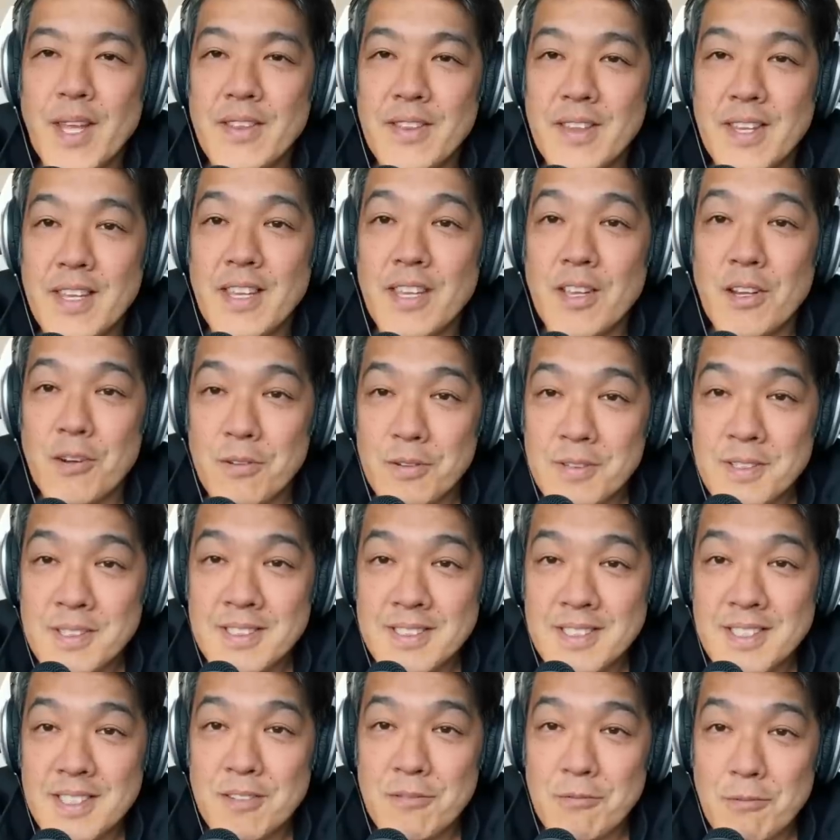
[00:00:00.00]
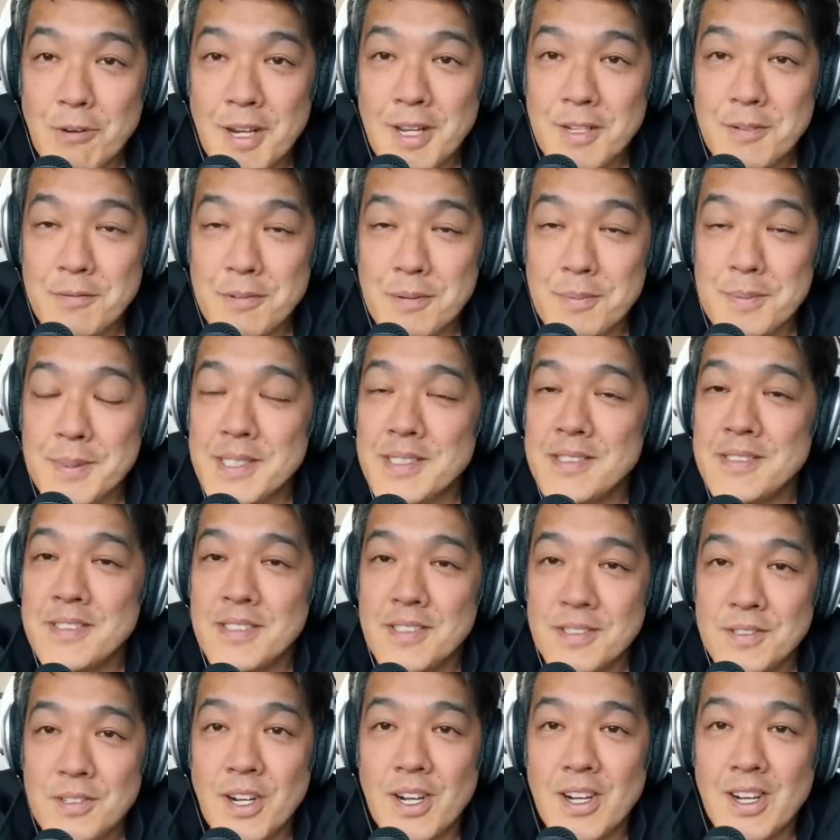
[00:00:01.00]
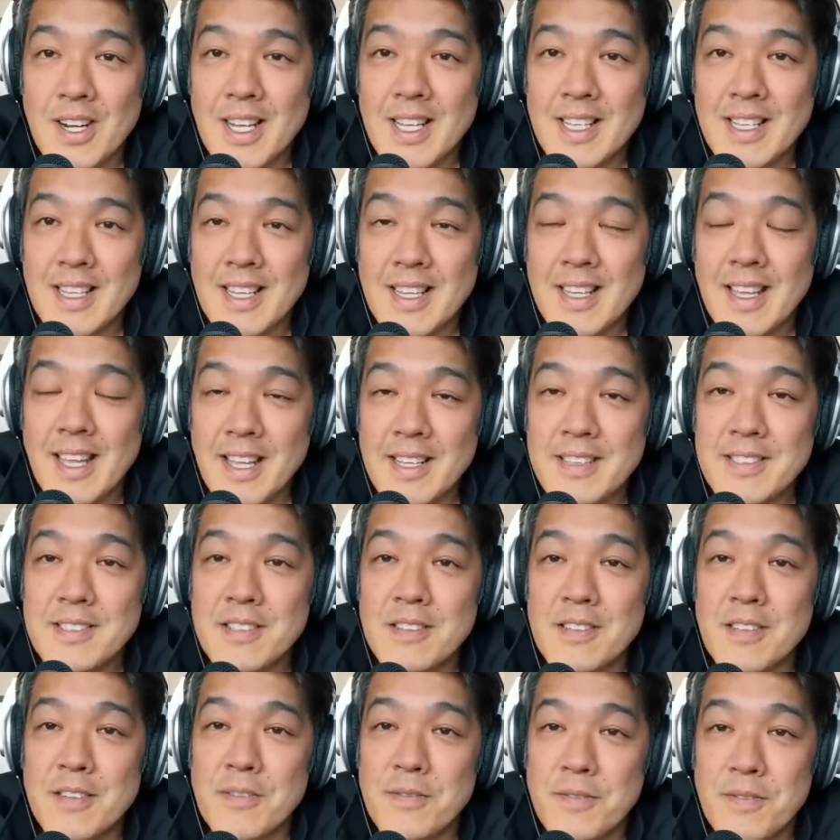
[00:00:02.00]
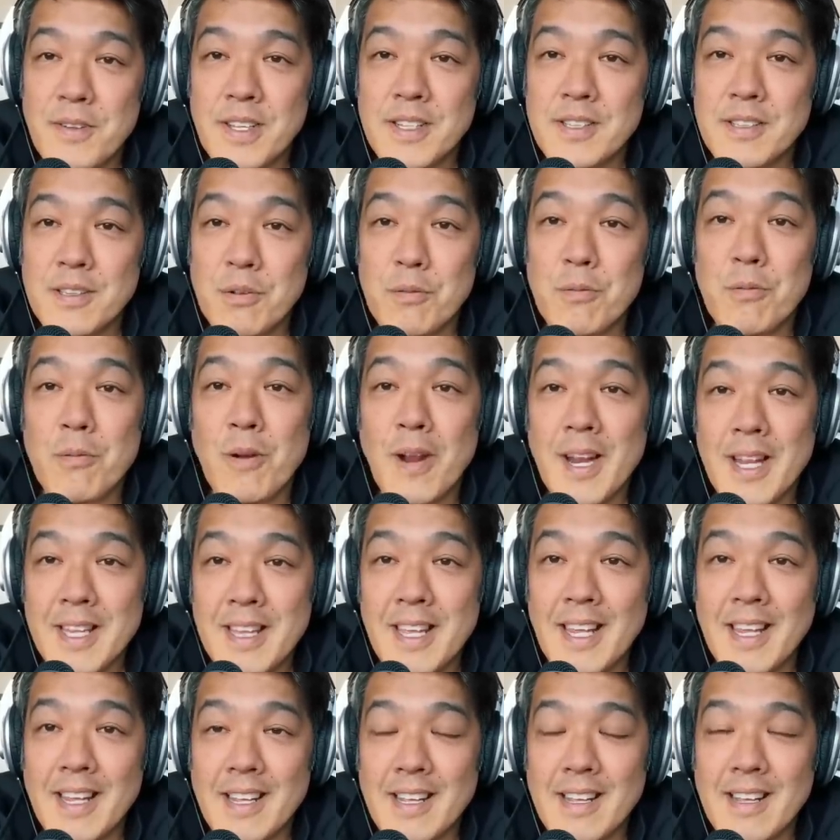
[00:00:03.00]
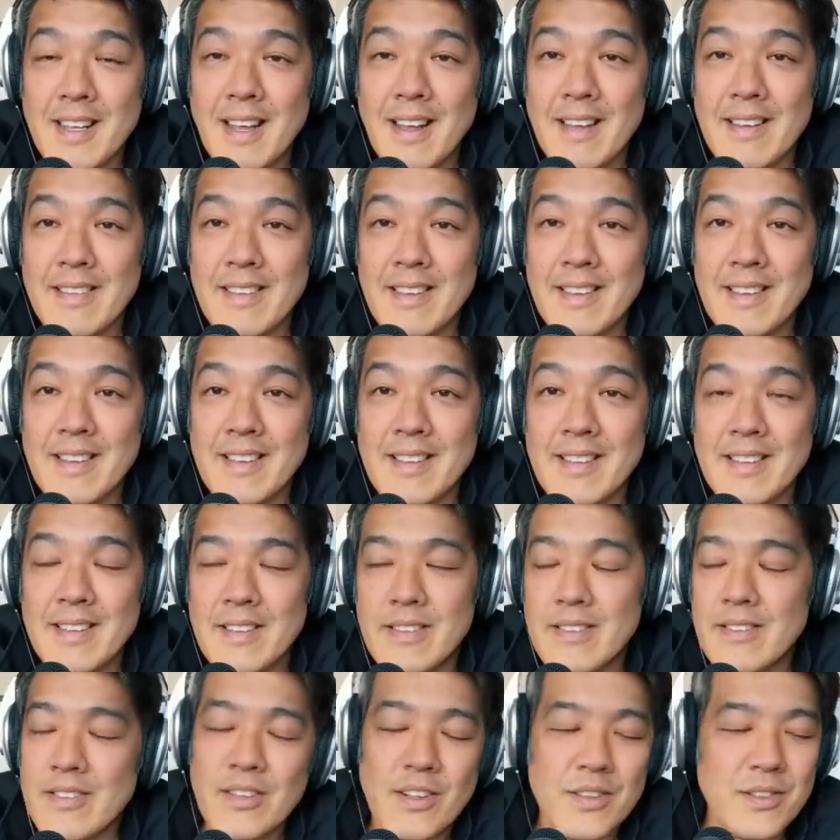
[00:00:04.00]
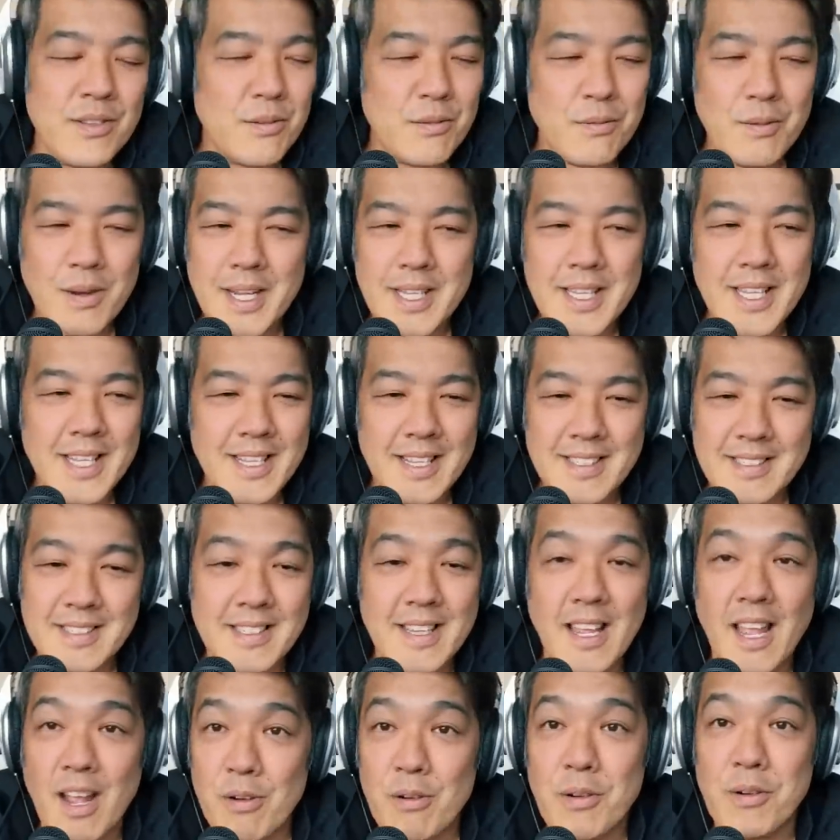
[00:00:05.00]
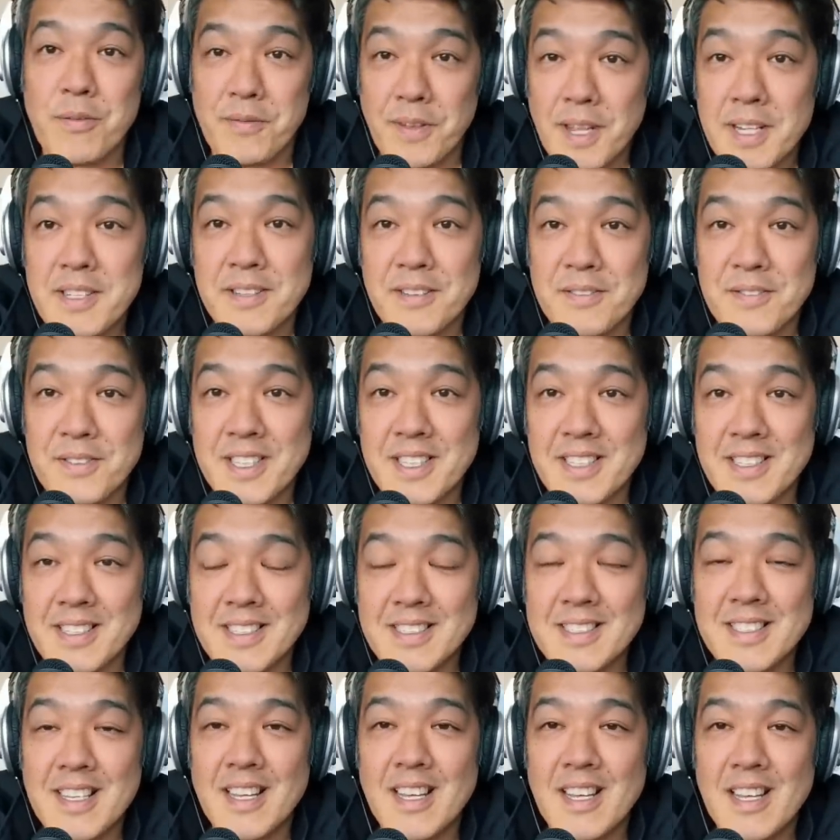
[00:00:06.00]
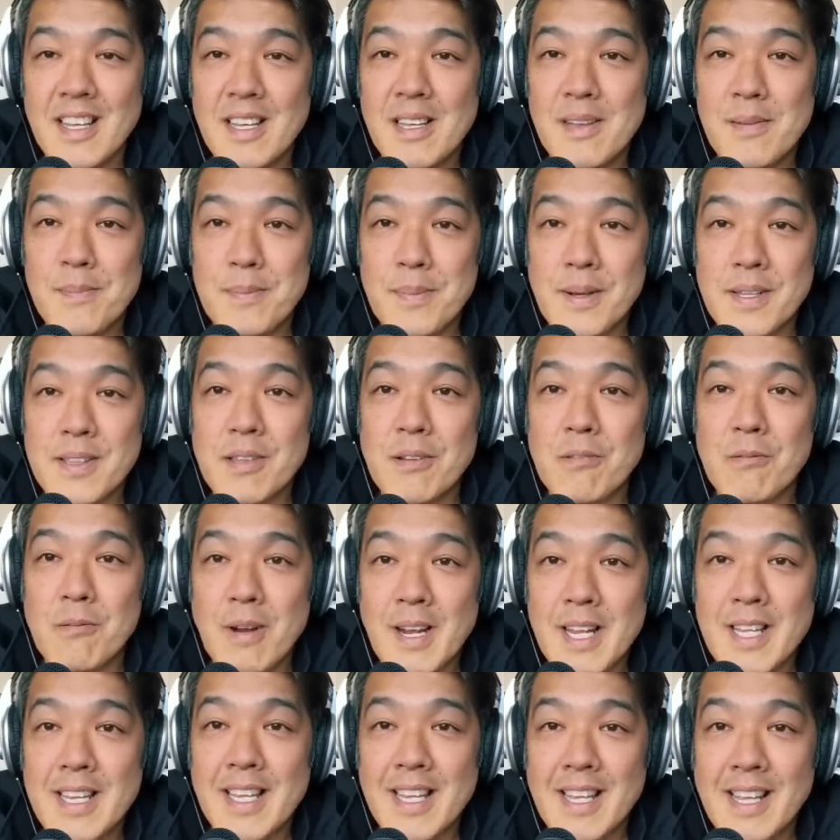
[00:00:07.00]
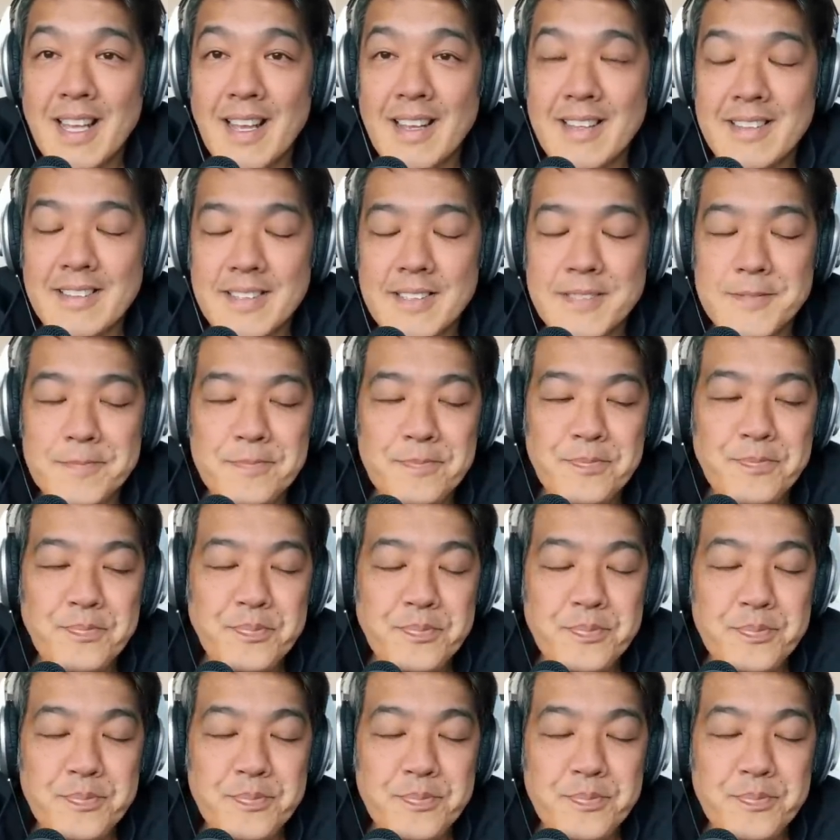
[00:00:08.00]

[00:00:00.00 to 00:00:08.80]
the irritancy rate will be too high, and hence it'll affect the rating, as in, not the rating as in how effective it is, but the rating as in